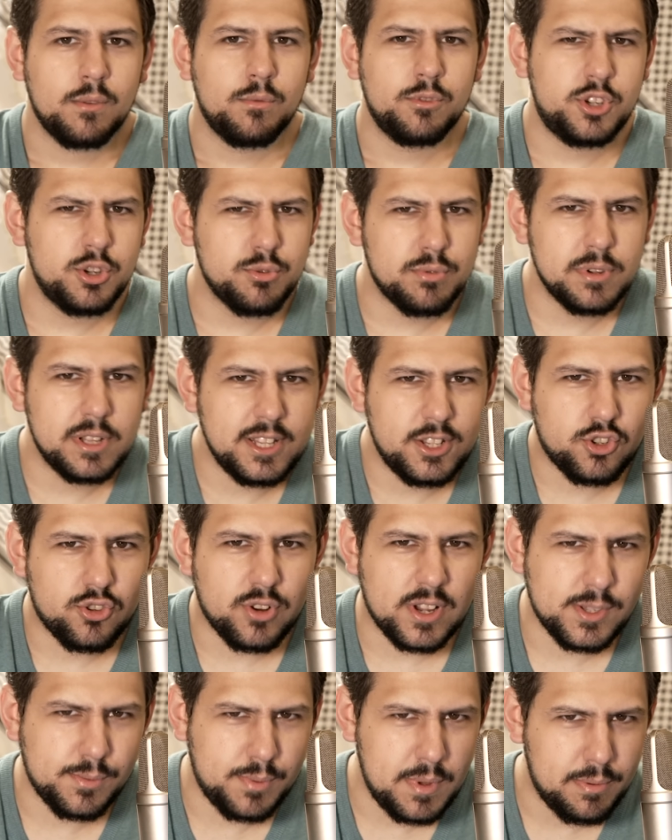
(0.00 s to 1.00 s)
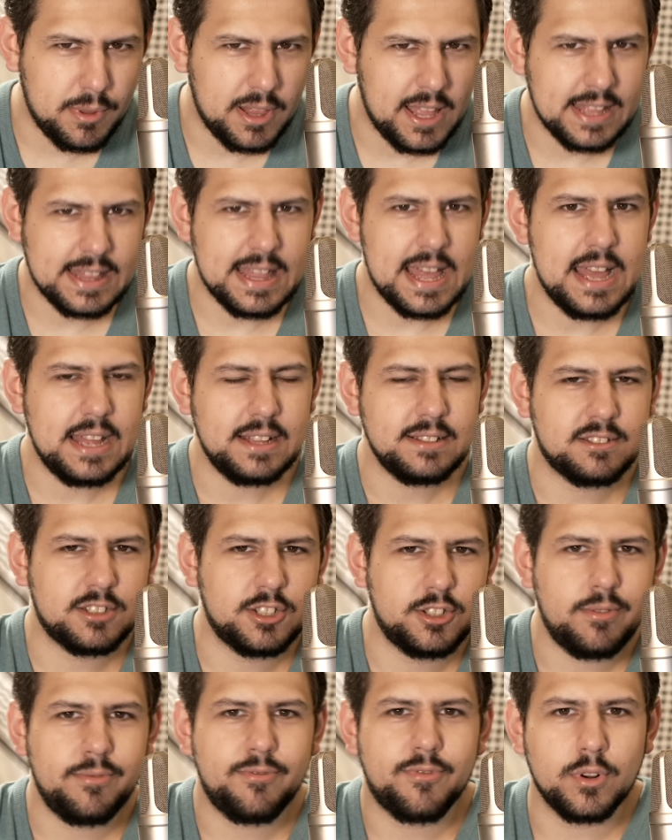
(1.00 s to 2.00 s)
Would you really trust people like
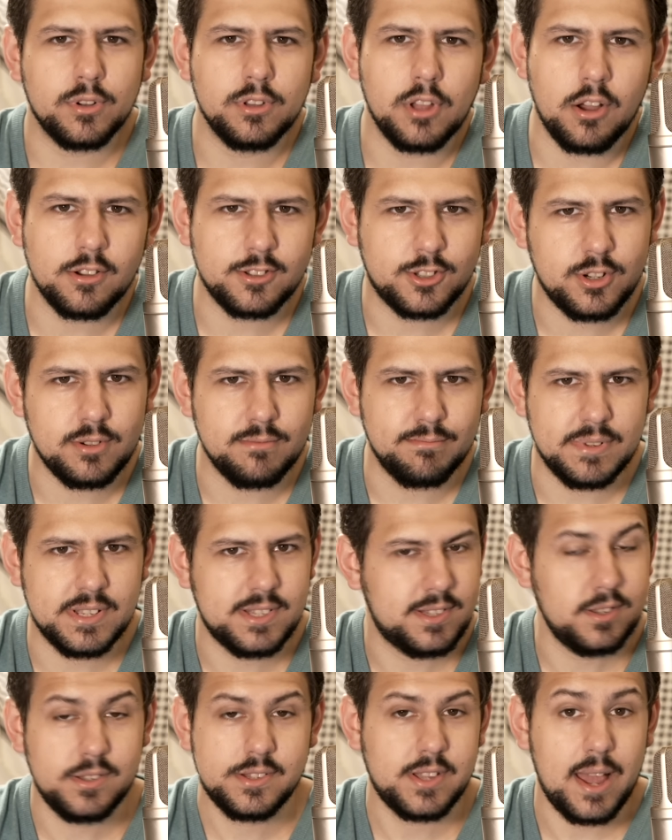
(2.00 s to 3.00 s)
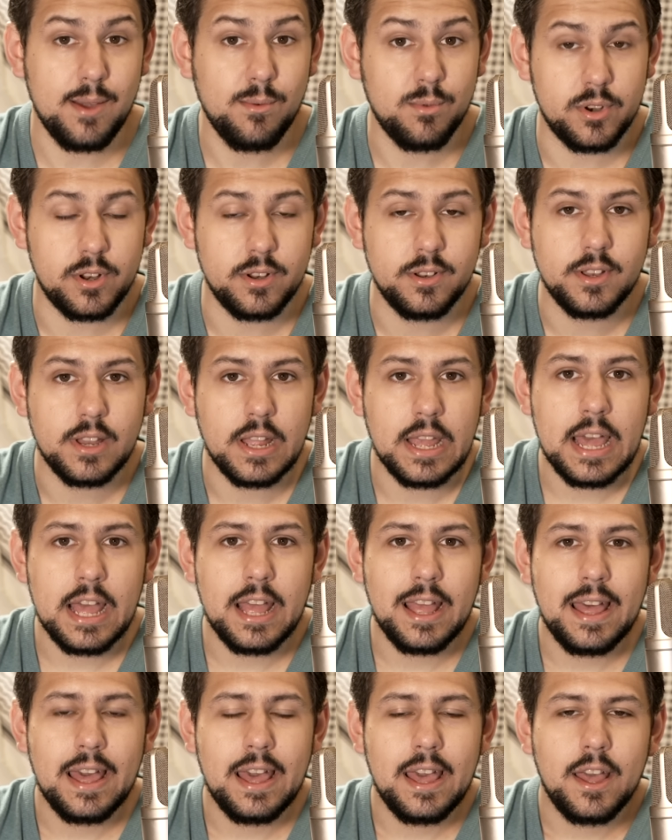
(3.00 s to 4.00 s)
that for long-term business? I wouldn't.
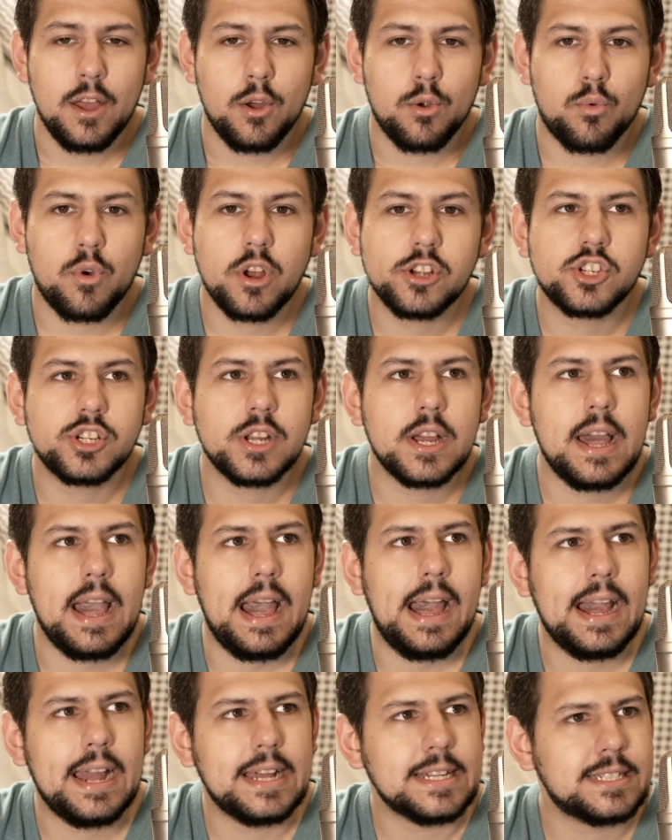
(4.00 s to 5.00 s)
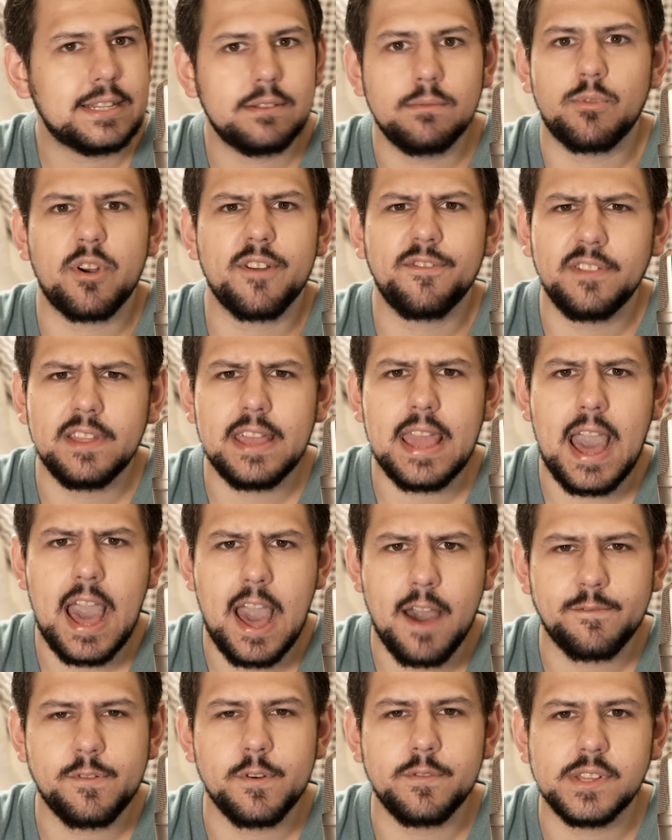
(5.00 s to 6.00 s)
Russia had roughly
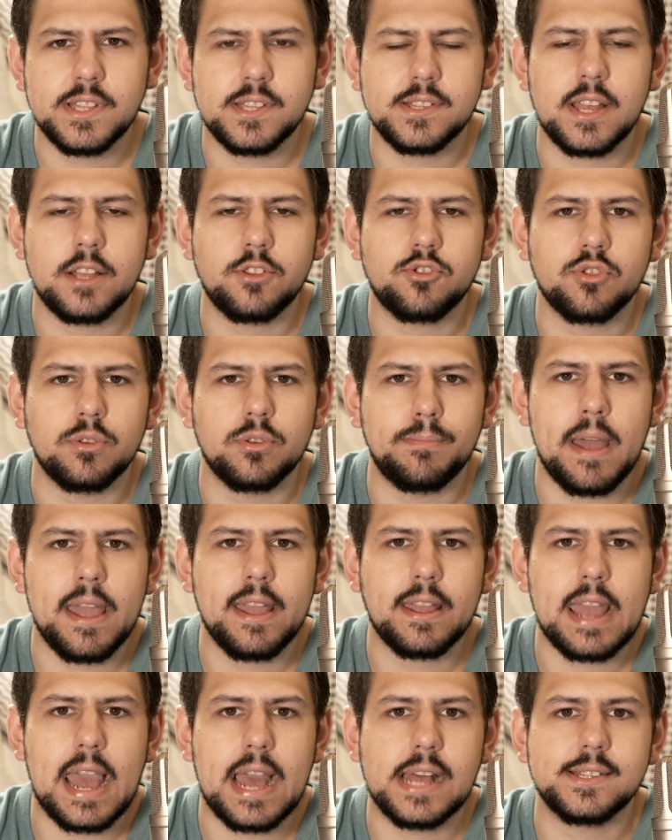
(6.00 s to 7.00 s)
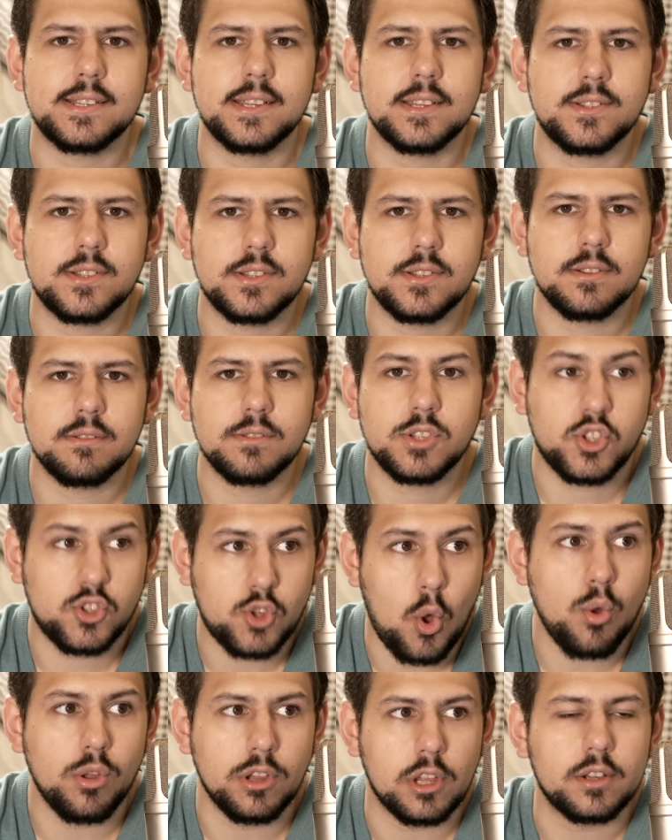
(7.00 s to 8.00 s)
half of its central bank assets
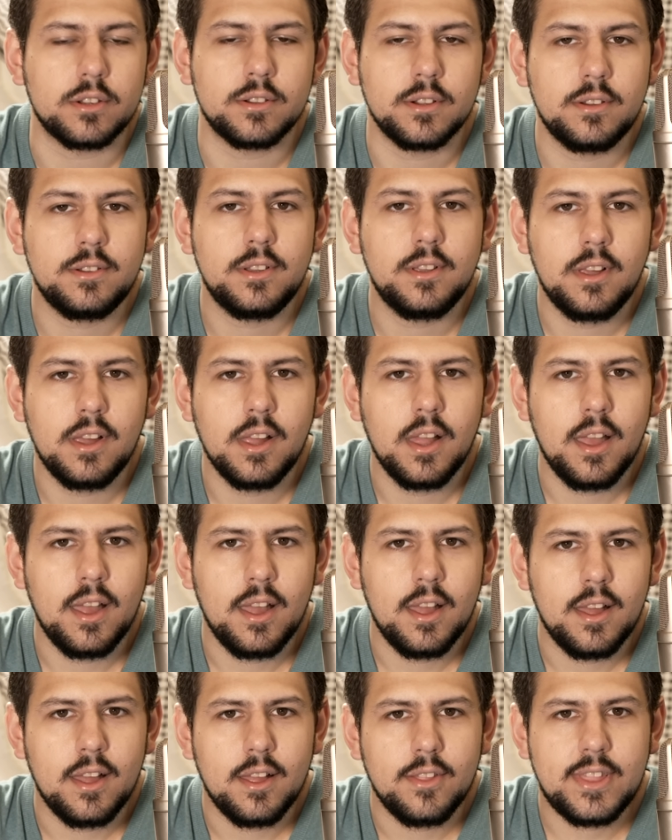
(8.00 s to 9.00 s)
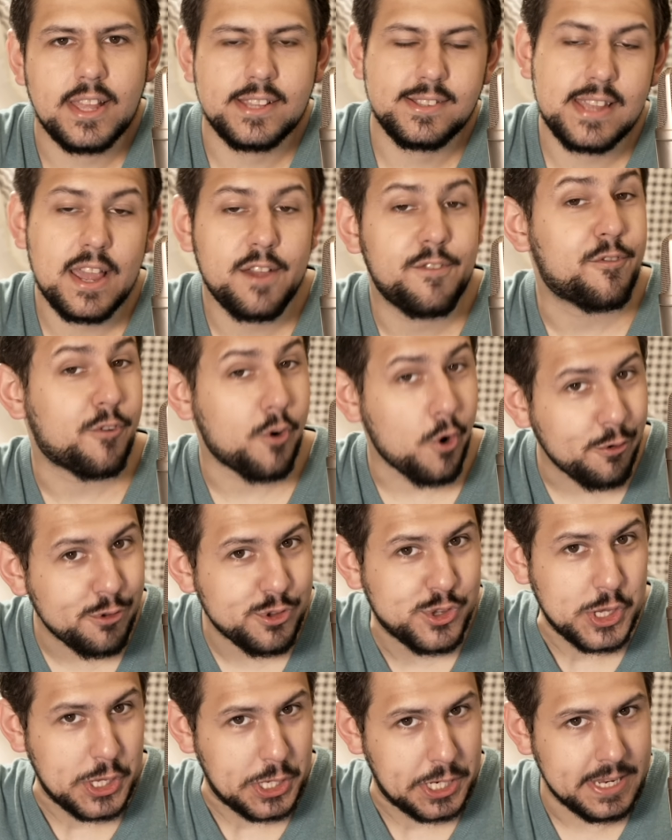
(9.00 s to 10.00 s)
stolen. They say
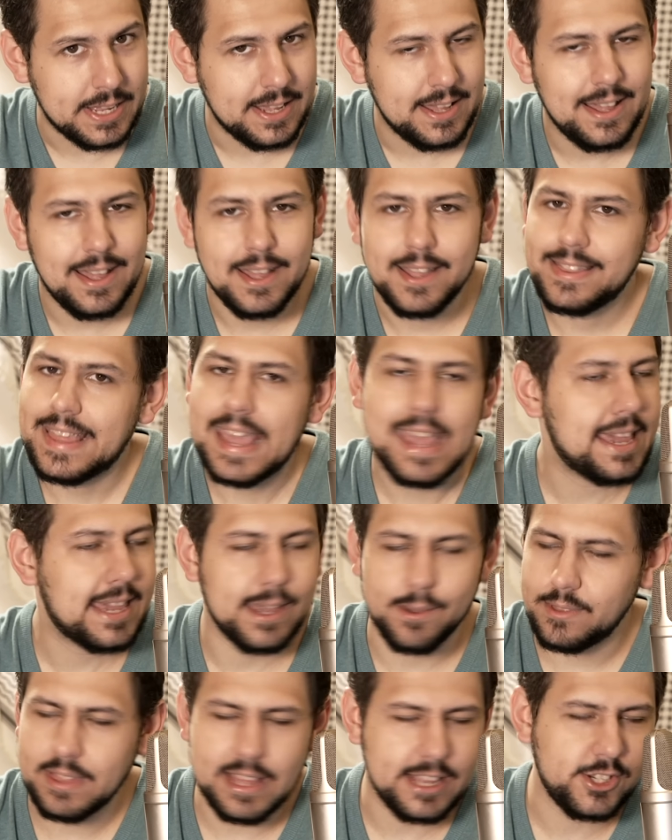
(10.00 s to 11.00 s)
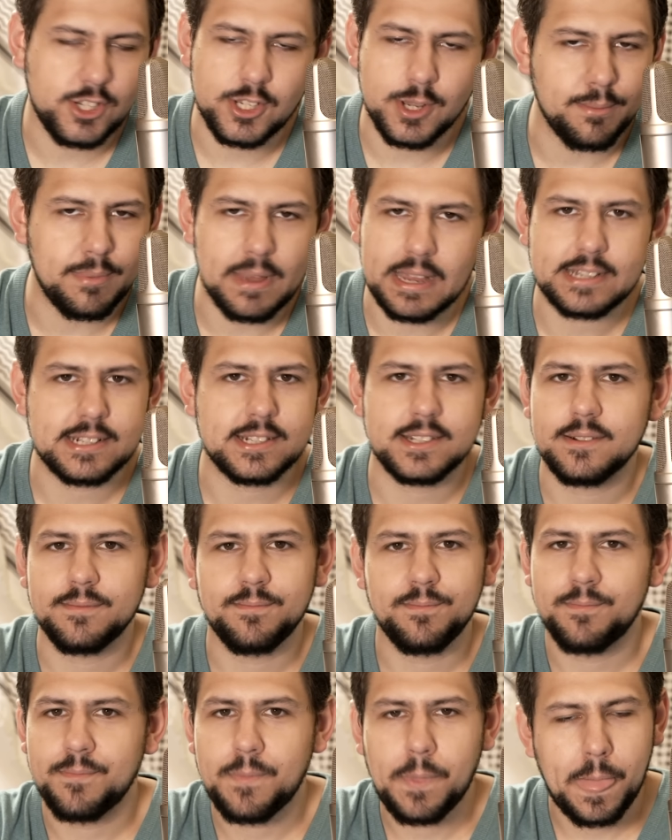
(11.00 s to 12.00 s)
frozen. They ain't giving that shit back.
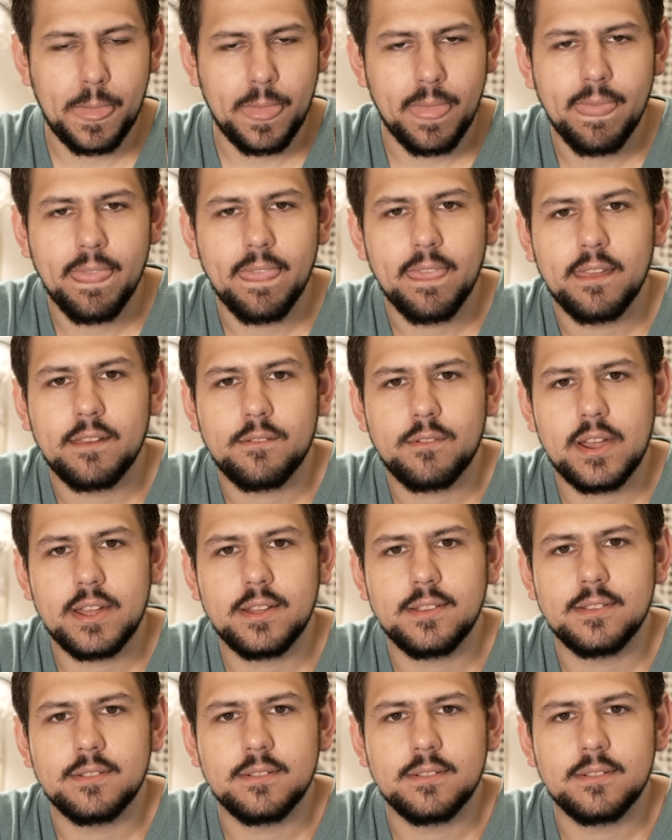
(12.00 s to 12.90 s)
Right?